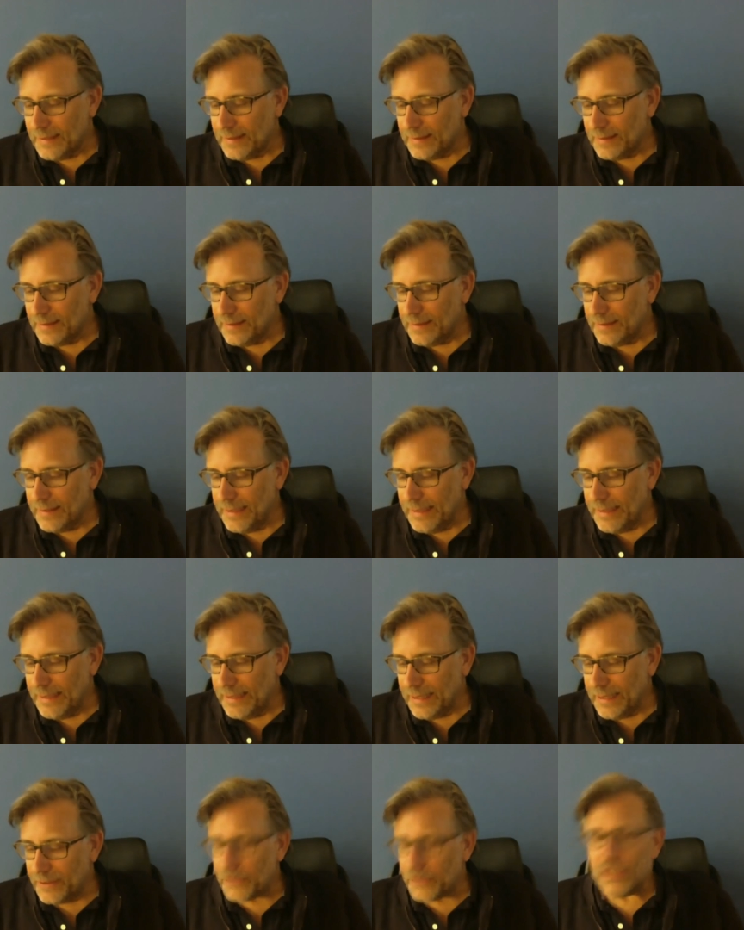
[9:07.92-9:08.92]

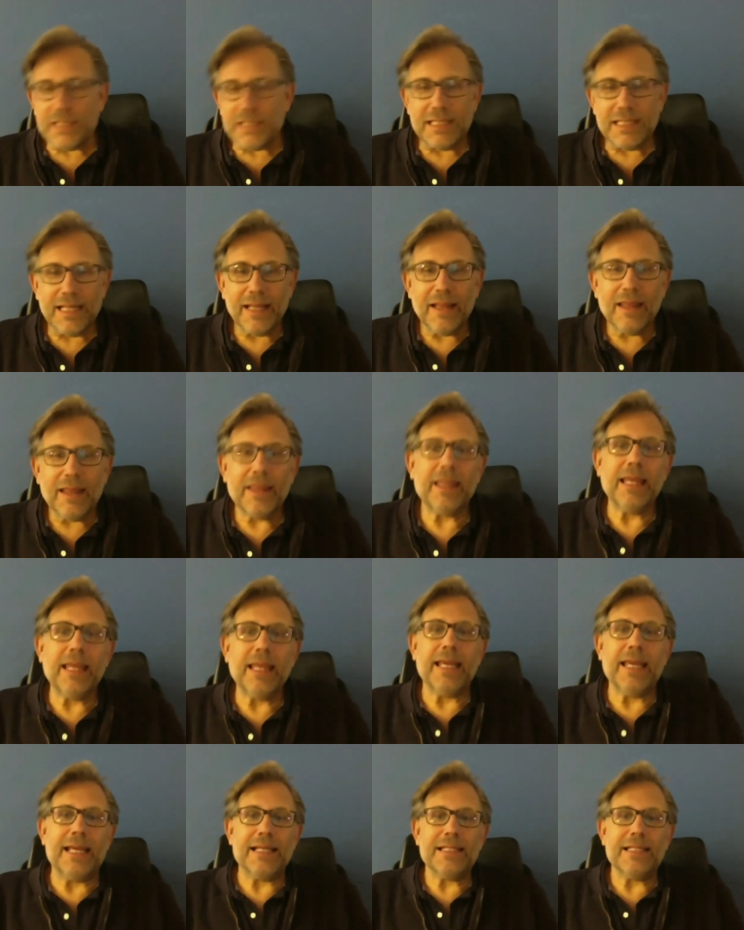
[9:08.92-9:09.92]
the interesting
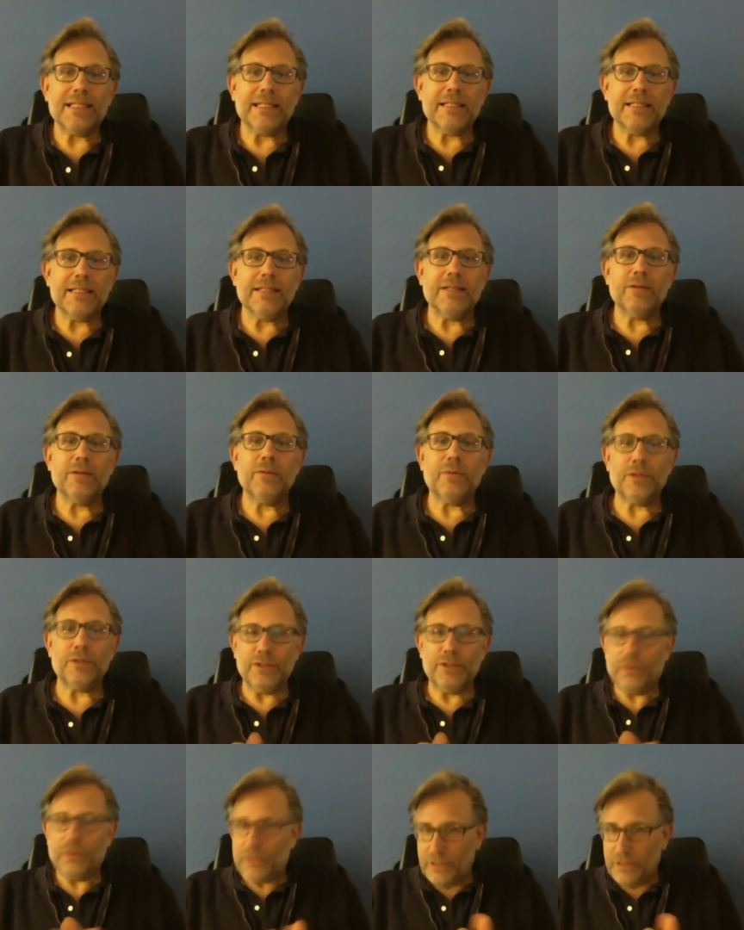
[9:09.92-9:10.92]
thing is,
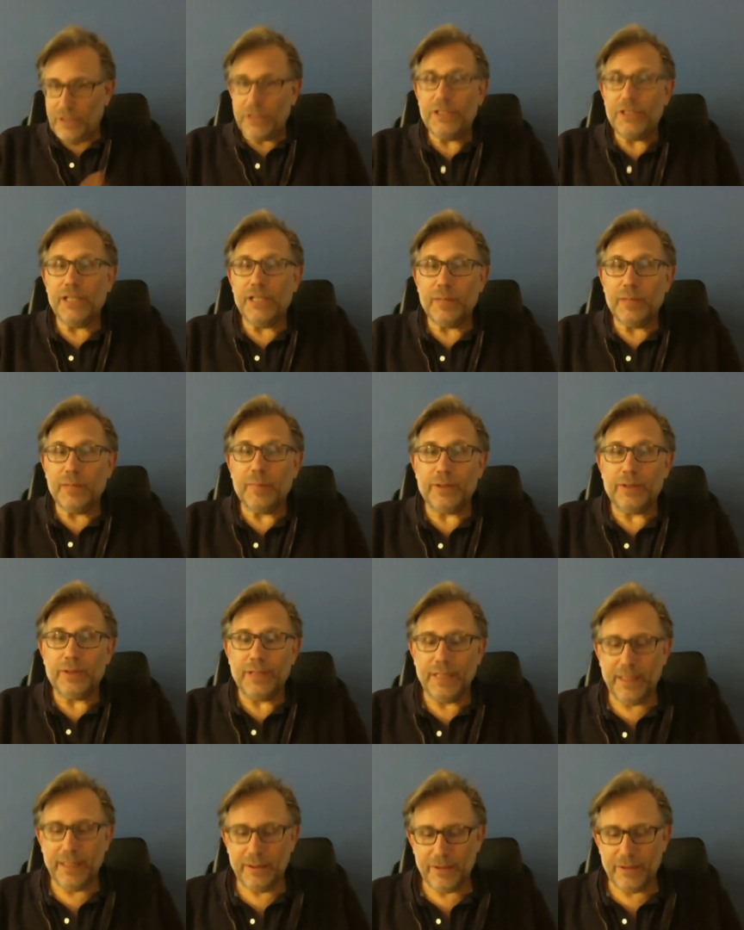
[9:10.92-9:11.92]
what you're touching upon
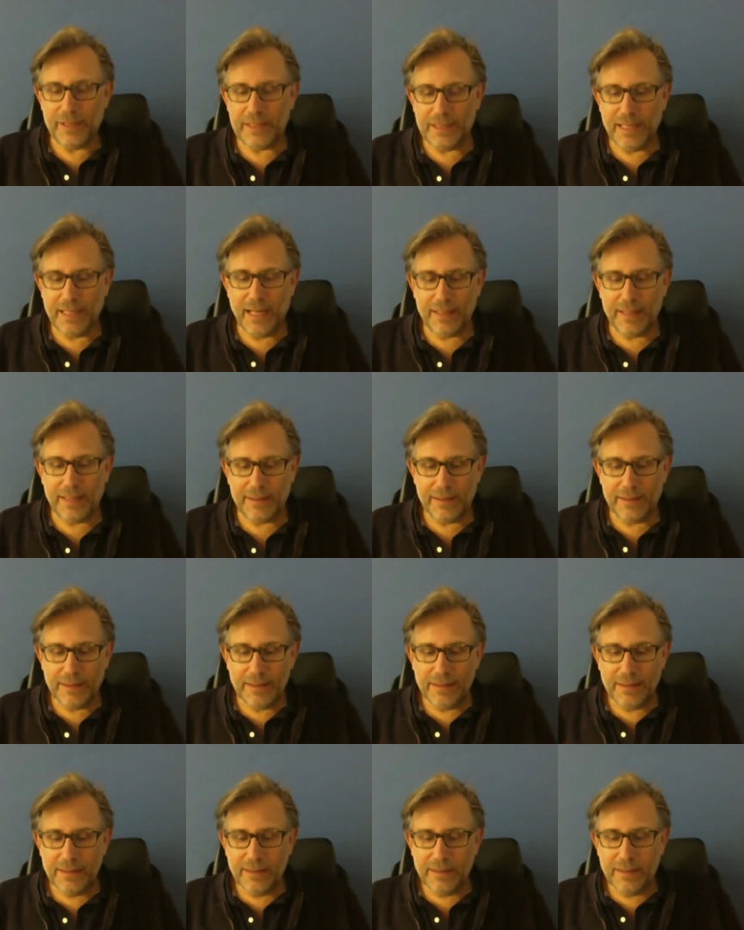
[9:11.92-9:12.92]
here is that
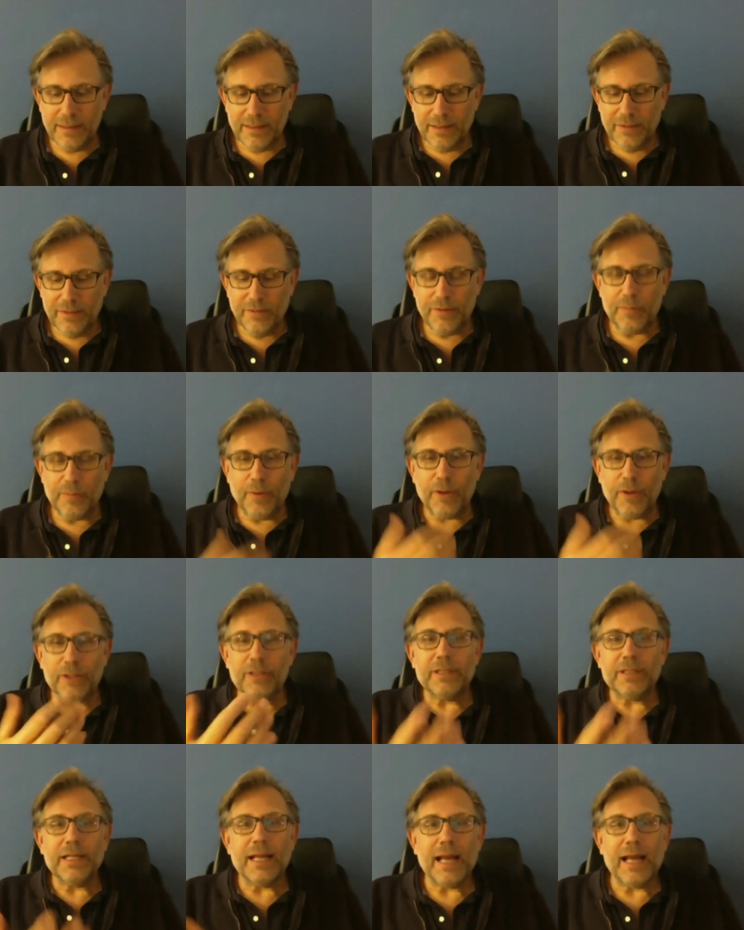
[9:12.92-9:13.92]
the
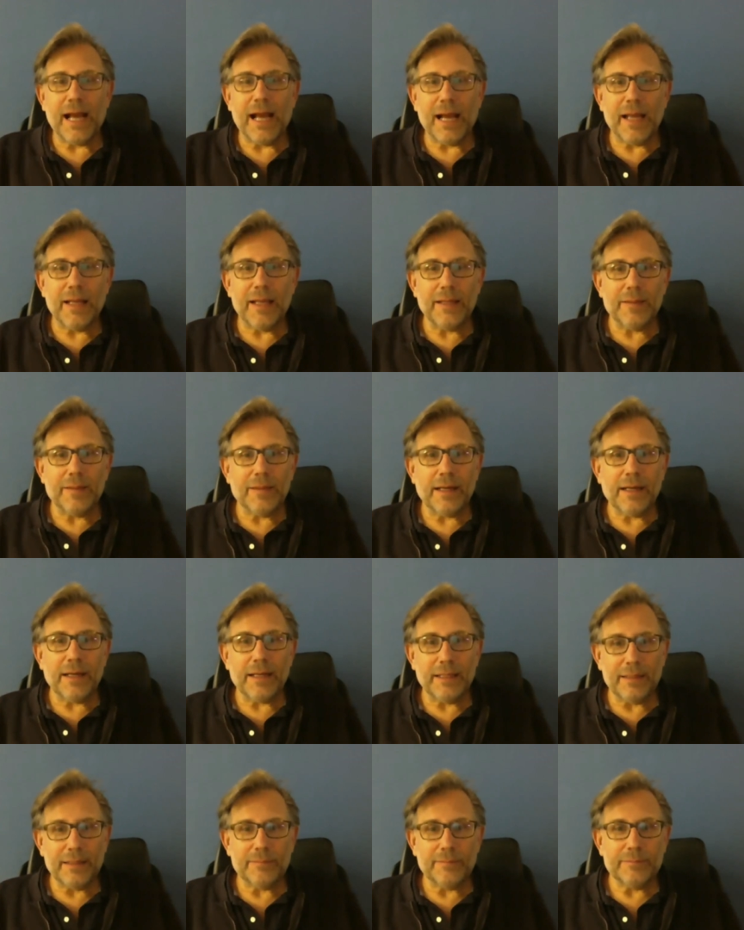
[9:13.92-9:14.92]
model that
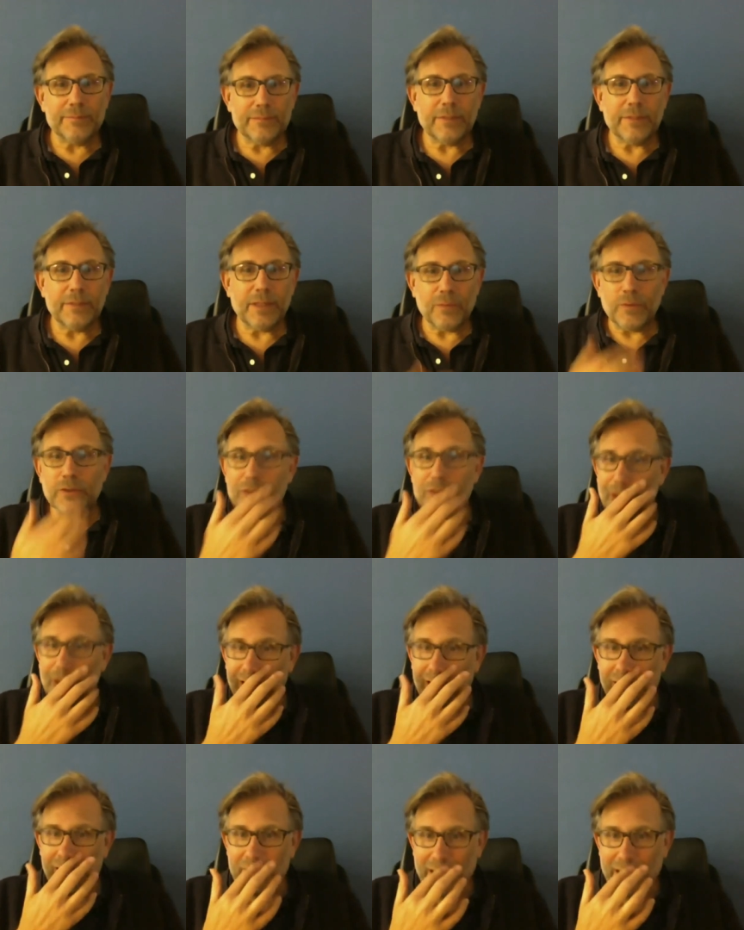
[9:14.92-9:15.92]
that we're
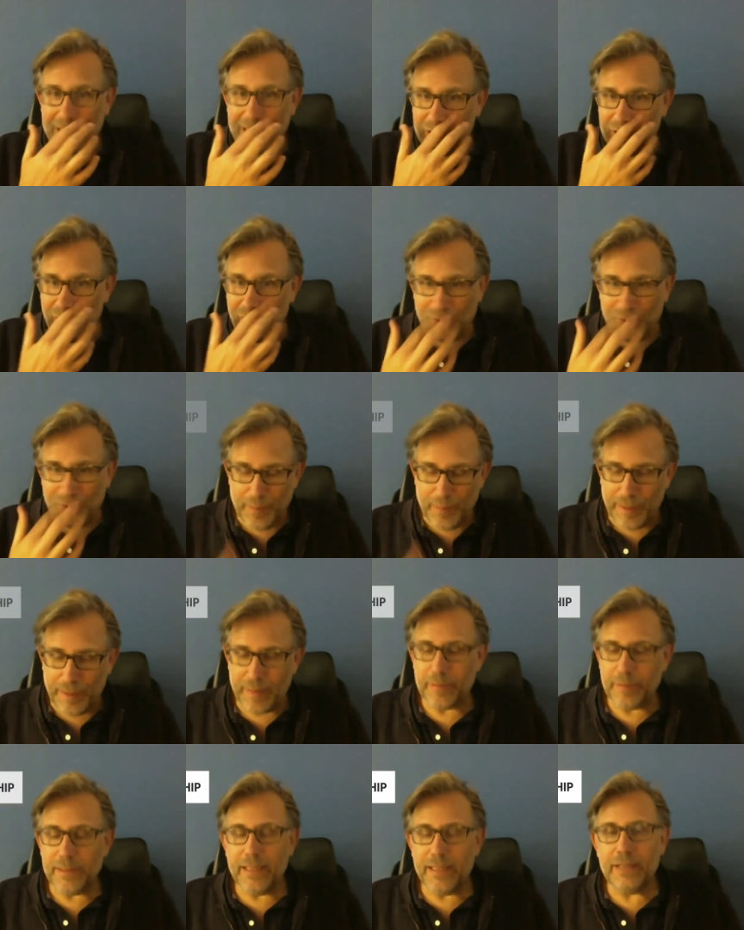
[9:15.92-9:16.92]
talking about, it's called
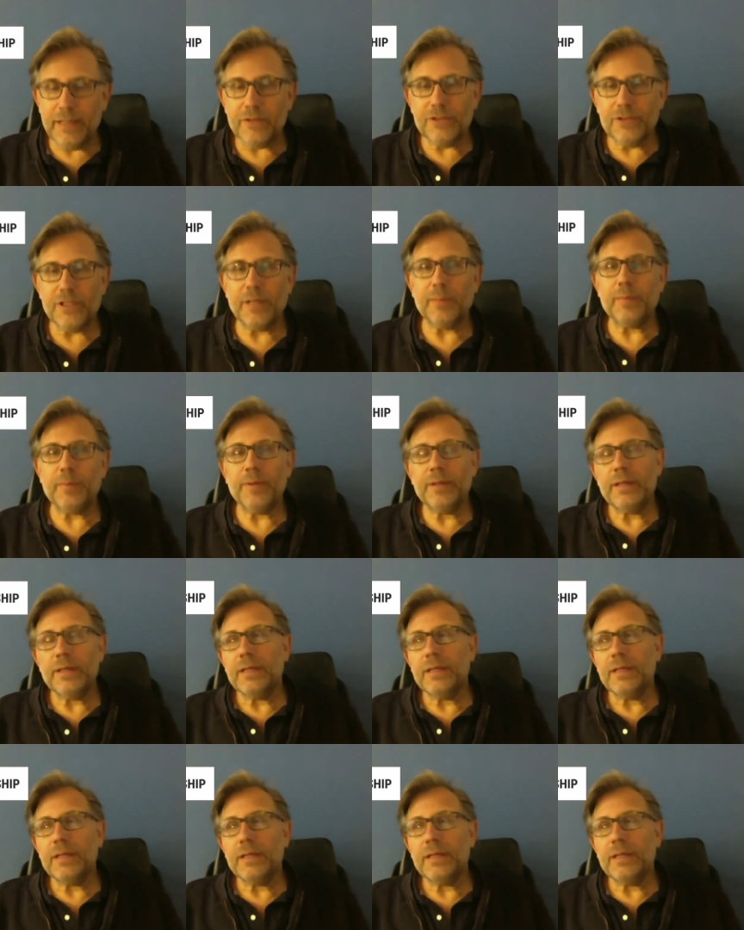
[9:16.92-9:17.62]
Impeccable Leadership,